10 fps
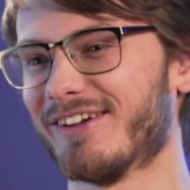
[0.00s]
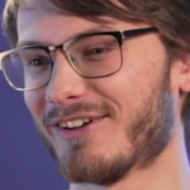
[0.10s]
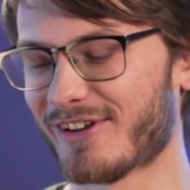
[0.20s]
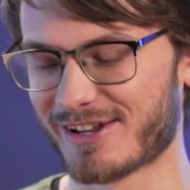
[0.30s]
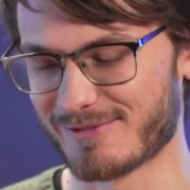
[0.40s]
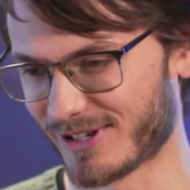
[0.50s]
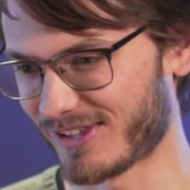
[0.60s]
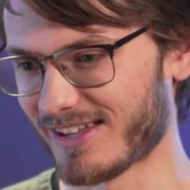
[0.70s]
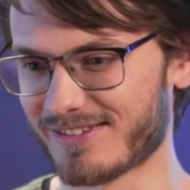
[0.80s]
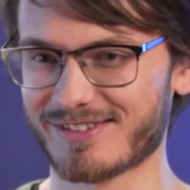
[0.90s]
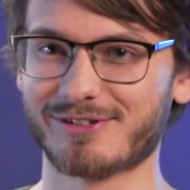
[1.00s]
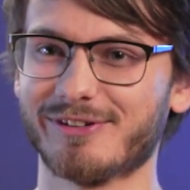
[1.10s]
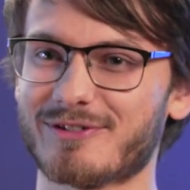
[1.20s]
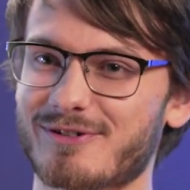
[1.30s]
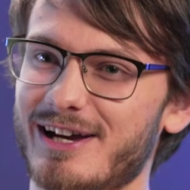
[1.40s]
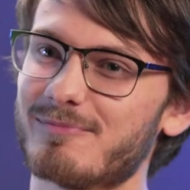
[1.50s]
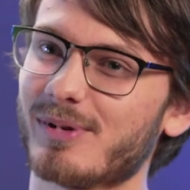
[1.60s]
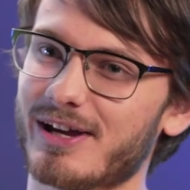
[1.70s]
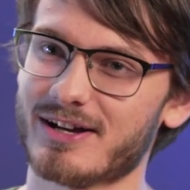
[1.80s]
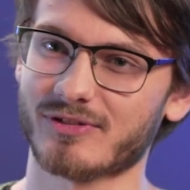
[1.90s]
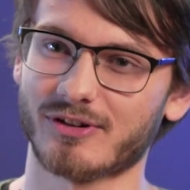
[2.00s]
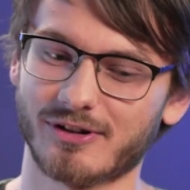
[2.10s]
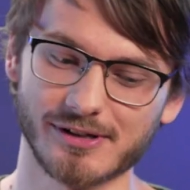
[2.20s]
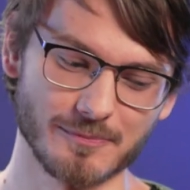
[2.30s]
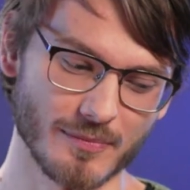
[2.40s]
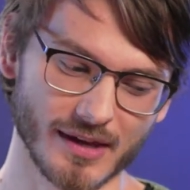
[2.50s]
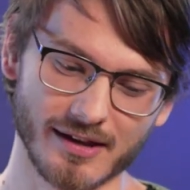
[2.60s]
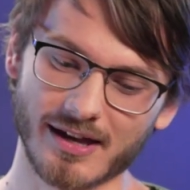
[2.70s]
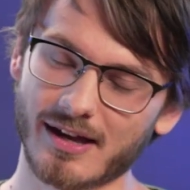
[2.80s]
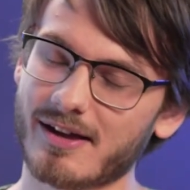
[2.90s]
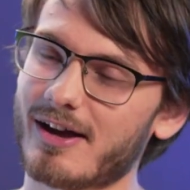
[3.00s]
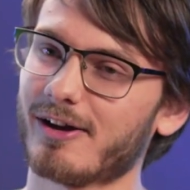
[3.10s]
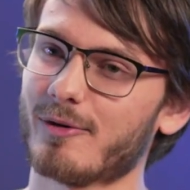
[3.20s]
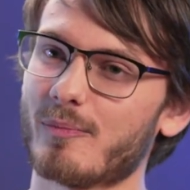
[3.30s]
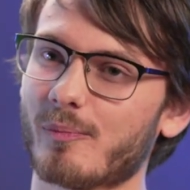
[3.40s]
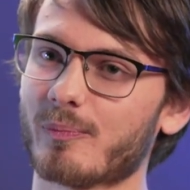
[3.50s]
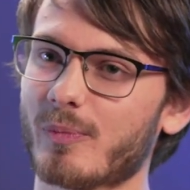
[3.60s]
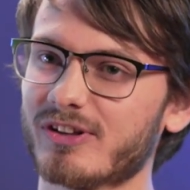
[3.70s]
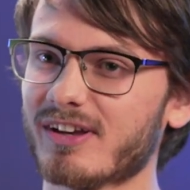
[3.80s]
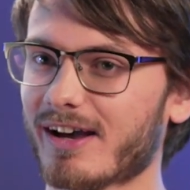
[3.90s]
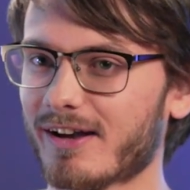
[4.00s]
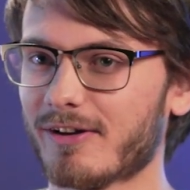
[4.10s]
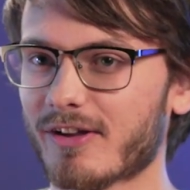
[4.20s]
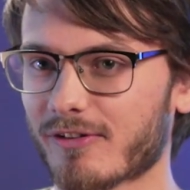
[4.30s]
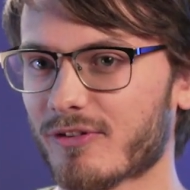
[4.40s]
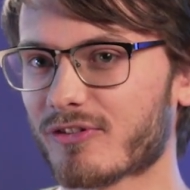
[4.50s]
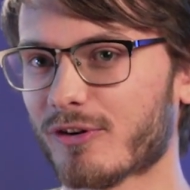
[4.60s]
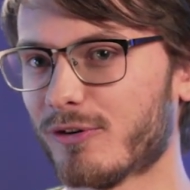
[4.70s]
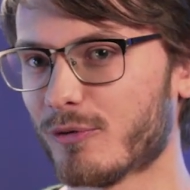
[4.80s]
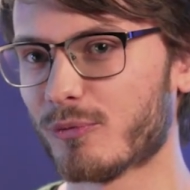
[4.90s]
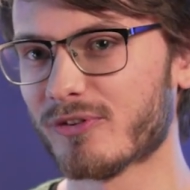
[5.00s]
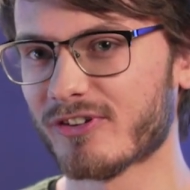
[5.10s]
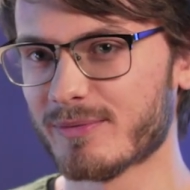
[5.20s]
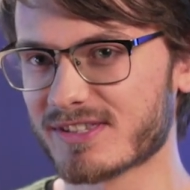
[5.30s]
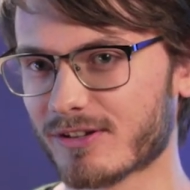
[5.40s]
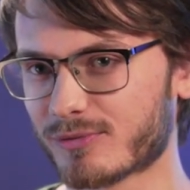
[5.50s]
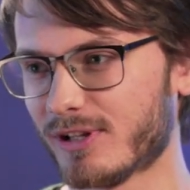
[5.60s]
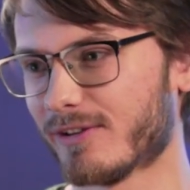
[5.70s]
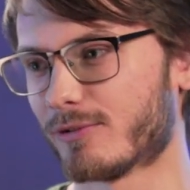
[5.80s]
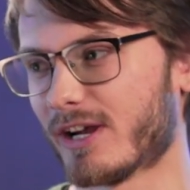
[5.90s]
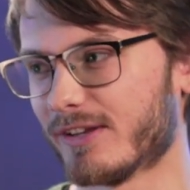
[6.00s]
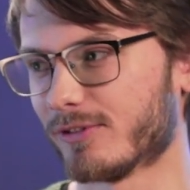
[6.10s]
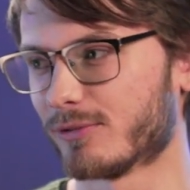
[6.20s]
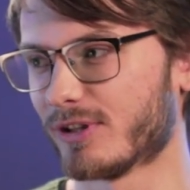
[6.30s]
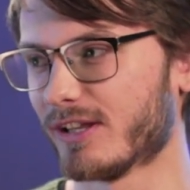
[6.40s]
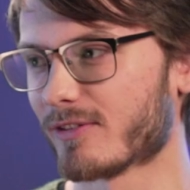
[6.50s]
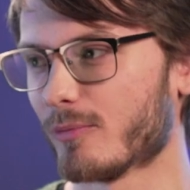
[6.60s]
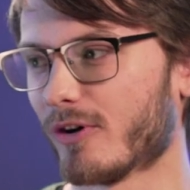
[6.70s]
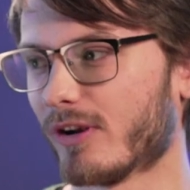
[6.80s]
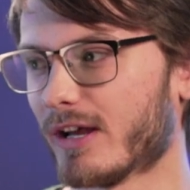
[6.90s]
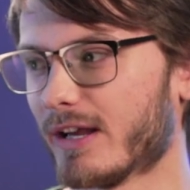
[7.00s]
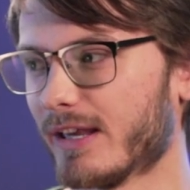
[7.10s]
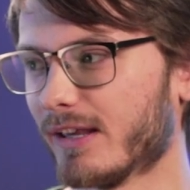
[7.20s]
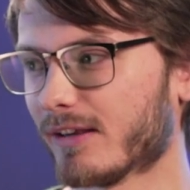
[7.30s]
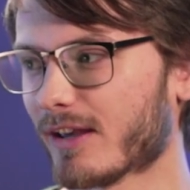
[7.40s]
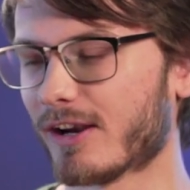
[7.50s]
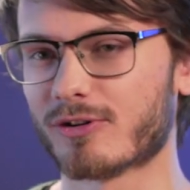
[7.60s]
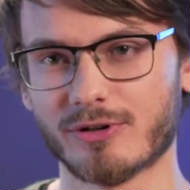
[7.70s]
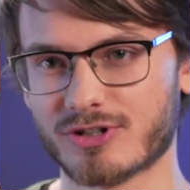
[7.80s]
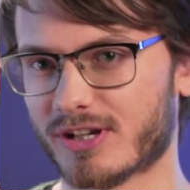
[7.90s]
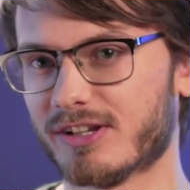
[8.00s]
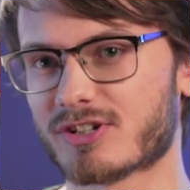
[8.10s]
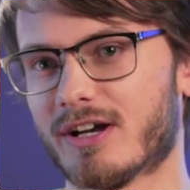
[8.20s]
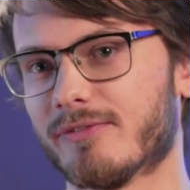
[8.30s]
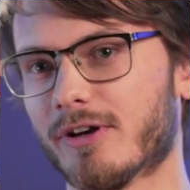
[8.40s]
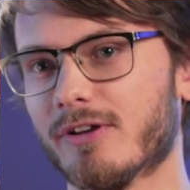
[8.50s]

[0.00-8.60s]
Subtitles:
And I'm like, yes, doing the right play after all. But yeah, so with him, it's not really a rivalry. It's more like encouraging each other.